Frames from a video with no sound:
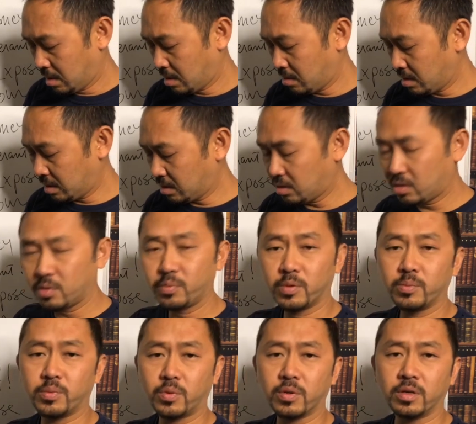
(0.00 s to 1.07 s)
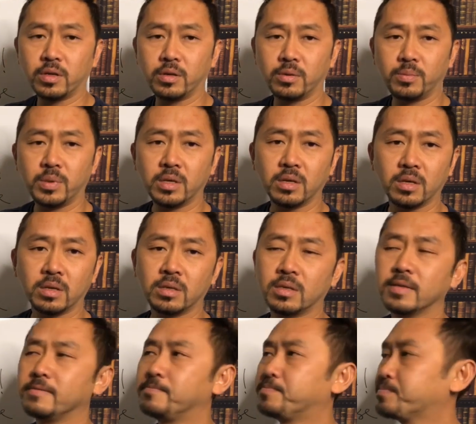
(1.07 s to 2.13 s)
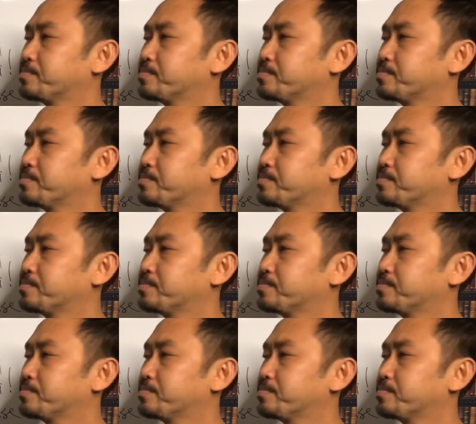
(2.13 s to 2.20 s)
Now, this is super important because